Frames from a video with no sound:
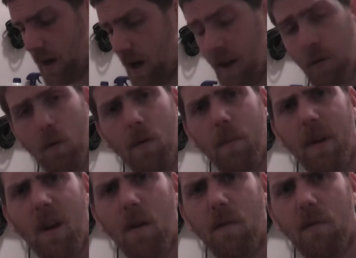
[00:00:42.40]
I don't want to
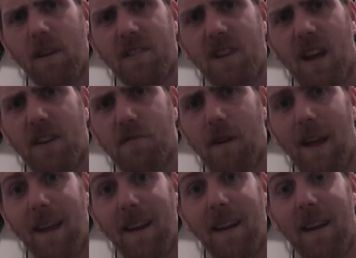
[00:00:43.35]
be over
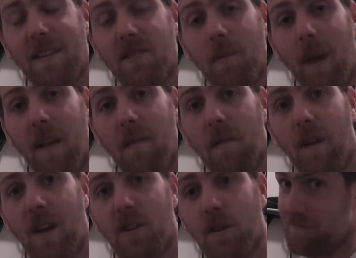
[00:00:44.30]
exaggerating and estimating
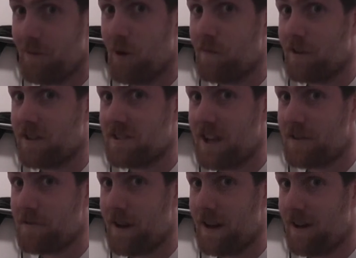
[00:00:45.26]
fish, over
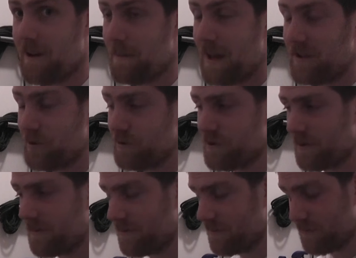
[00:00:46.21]
exaggerating like men do
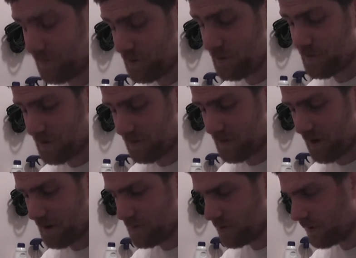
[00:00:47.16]

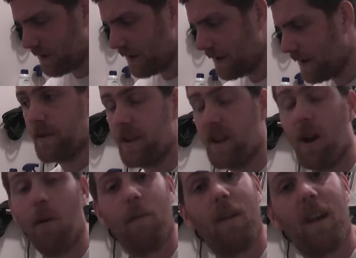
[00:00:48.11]
sometimes. You
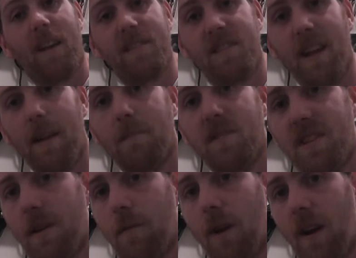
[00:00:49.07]
know, like I said, I'm
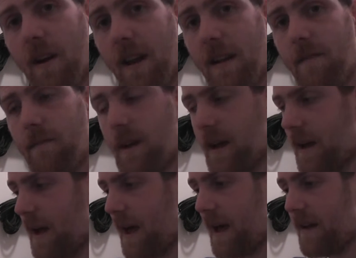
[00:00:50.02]
still learning,
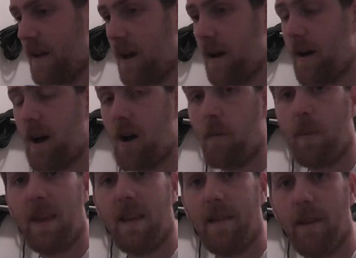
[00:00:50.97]
and I'll
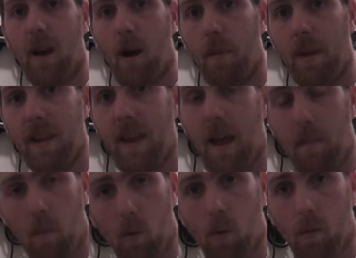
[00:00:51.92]
be
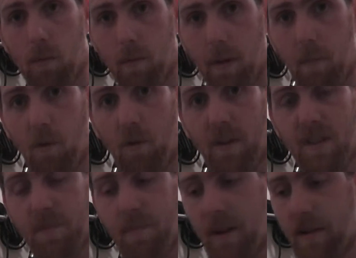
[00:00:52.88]
getting more and more
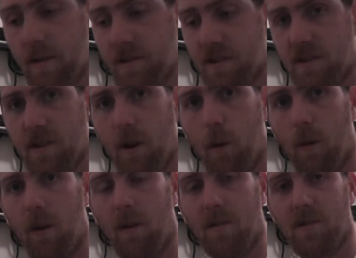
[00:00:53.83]
experience as I go
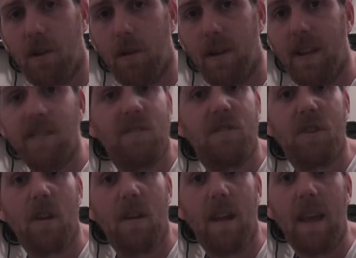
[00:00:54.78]
along. So it is a
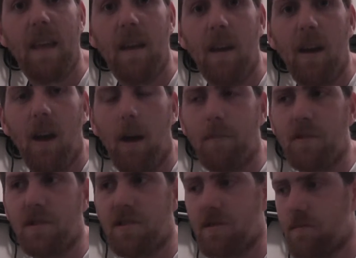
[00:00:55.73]
journey. I'm
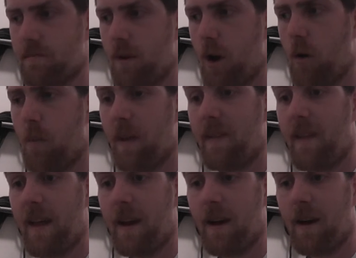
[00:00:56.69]
just hoping
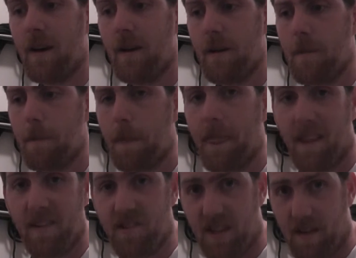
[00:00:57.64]
that
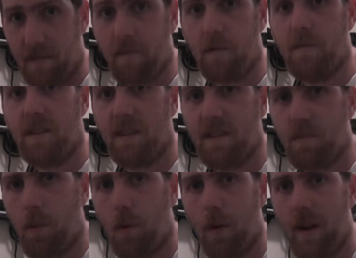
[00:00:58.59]
you see it through to this
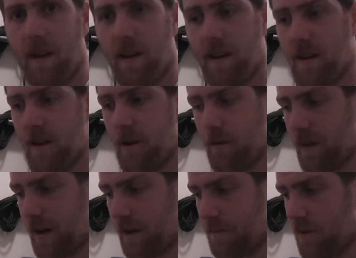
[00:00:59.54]
point, and you know
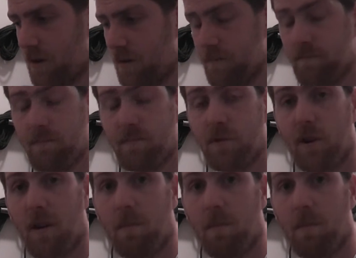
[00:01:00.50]
that I'm not trying to